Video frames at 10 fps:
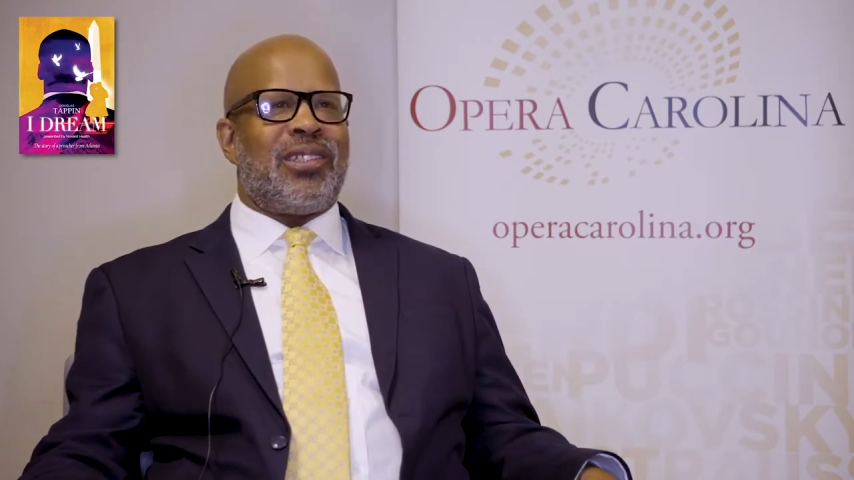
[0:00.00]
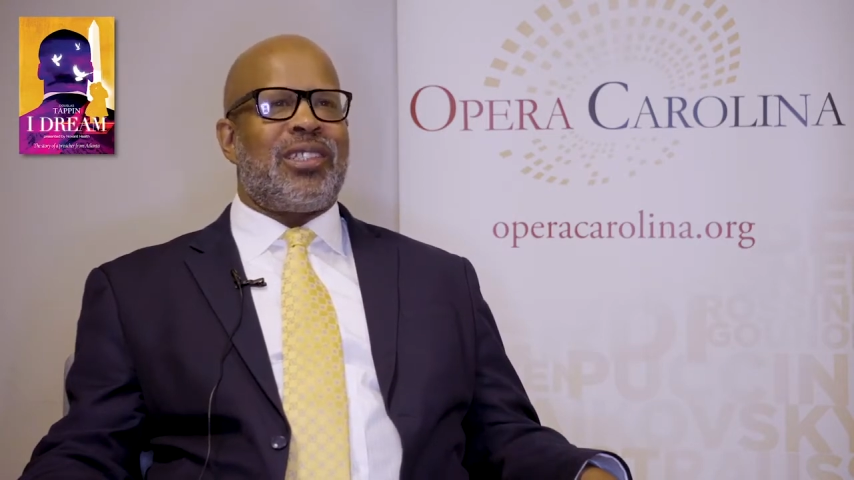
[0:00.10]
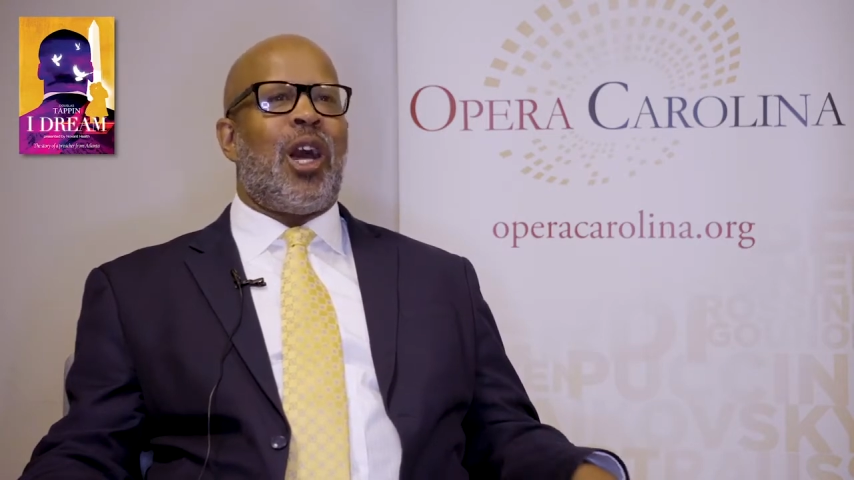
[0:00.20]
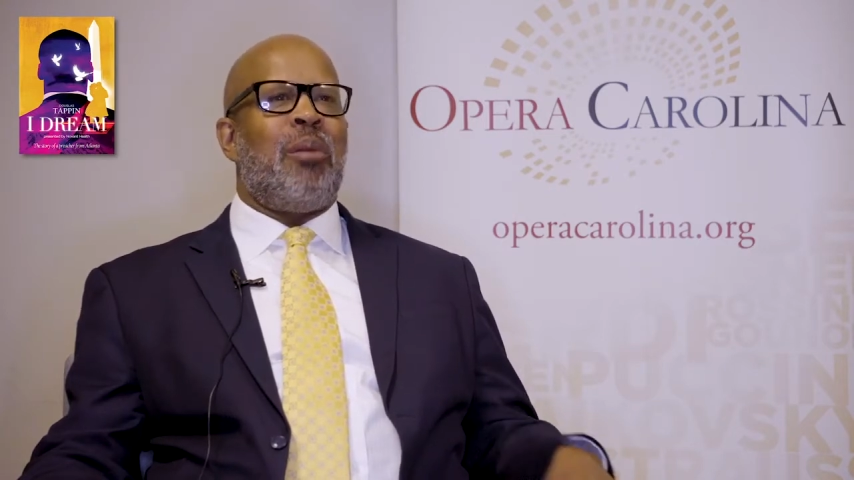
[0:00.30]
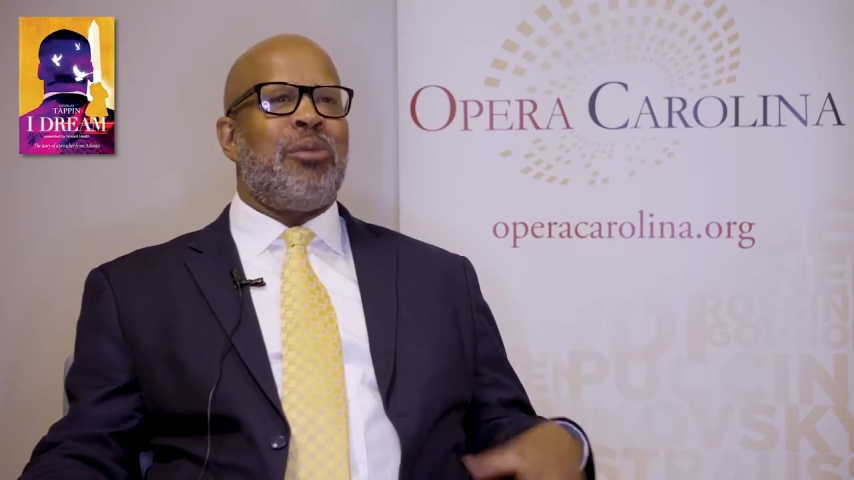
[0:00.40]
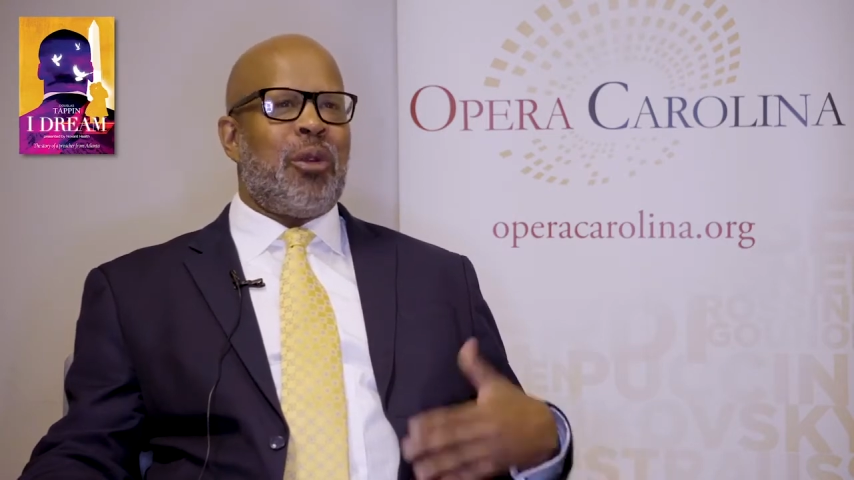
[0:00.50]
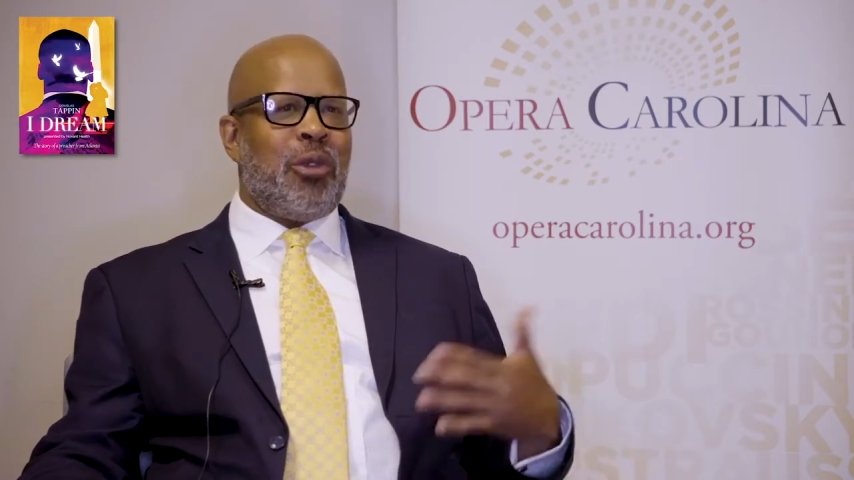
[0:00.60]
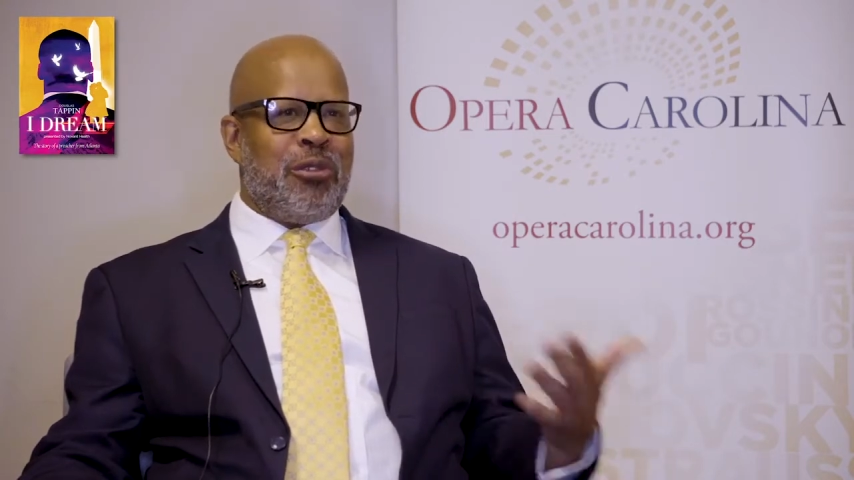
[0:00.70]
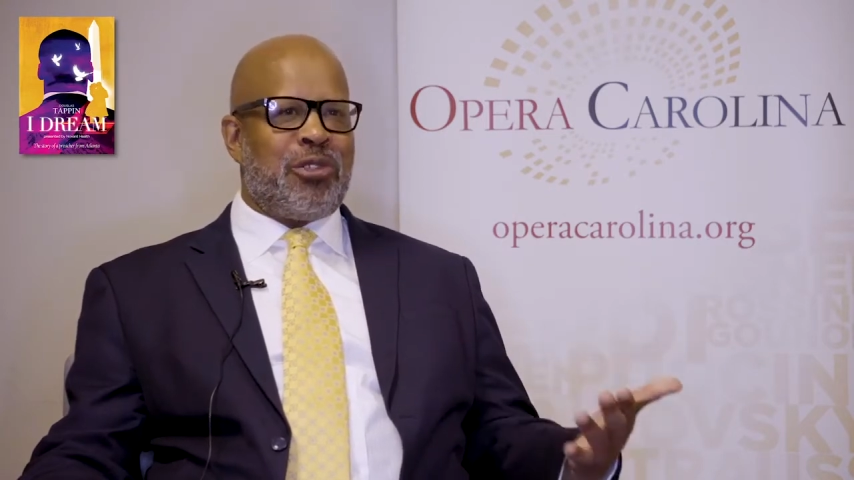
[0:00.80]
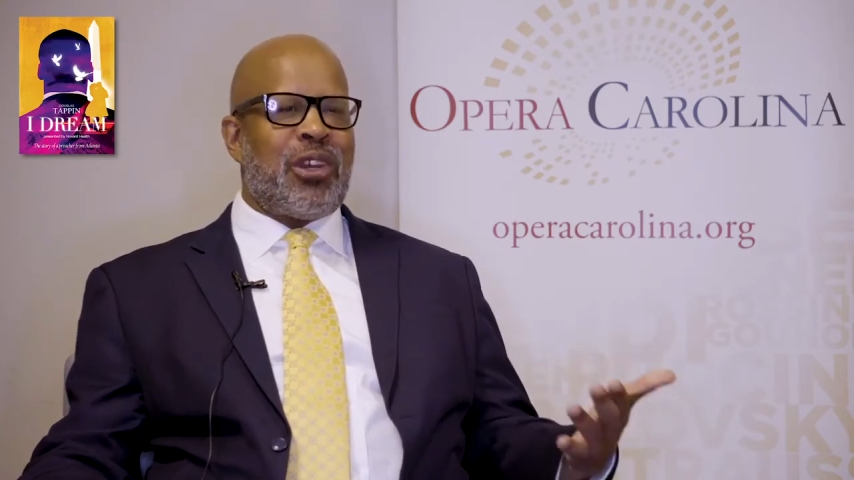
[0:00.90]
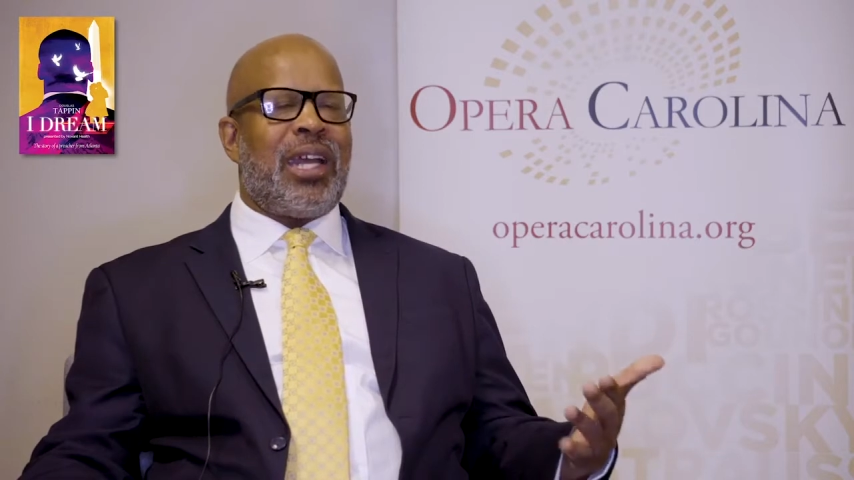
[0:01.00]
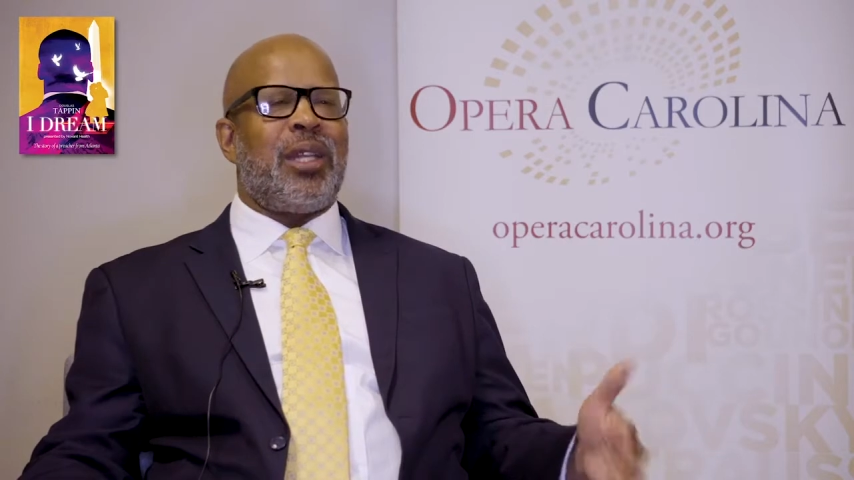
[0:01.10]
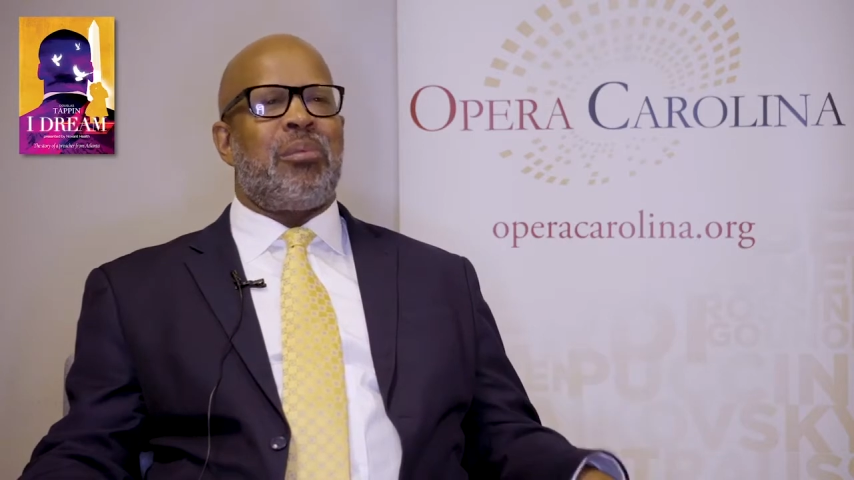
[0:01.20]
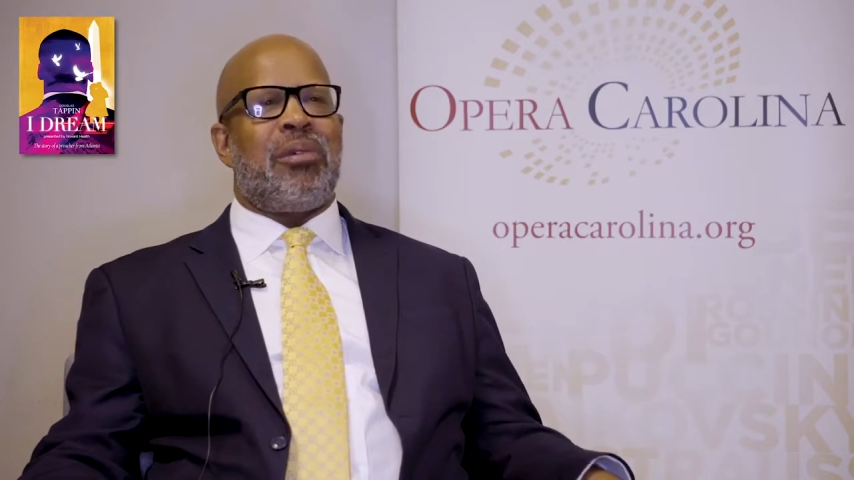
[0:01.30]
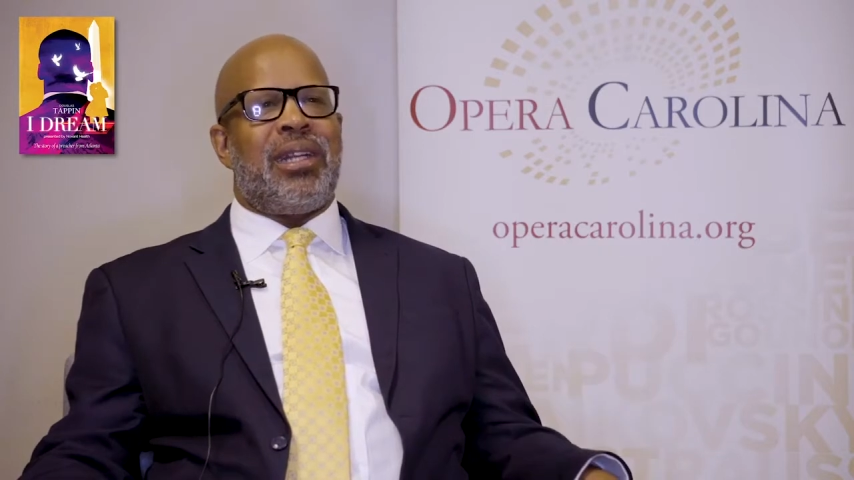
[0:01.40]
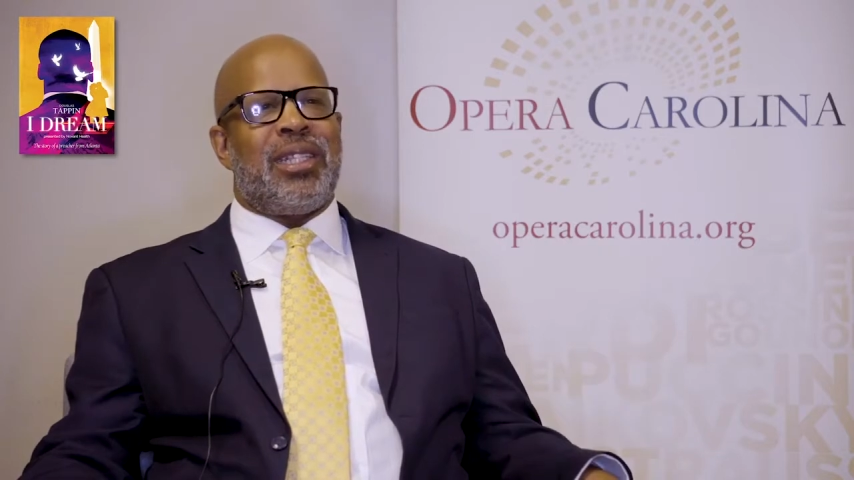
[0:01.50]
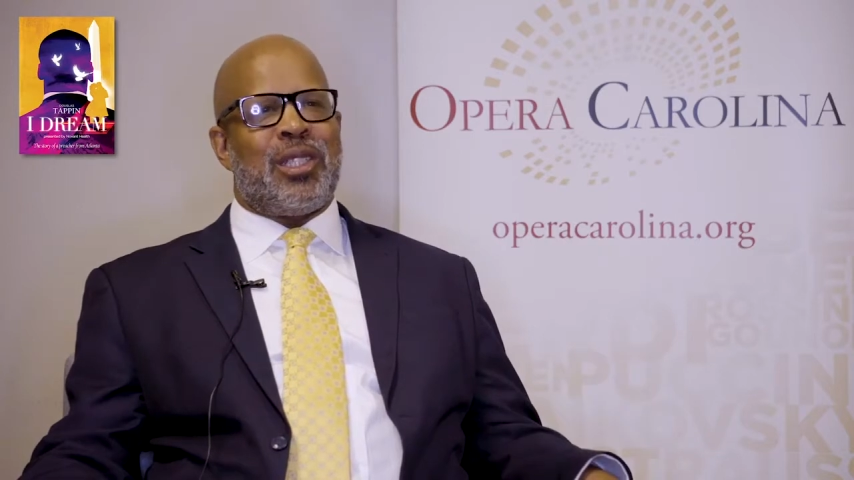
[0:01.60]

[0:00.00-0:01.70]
some that we've tried to bring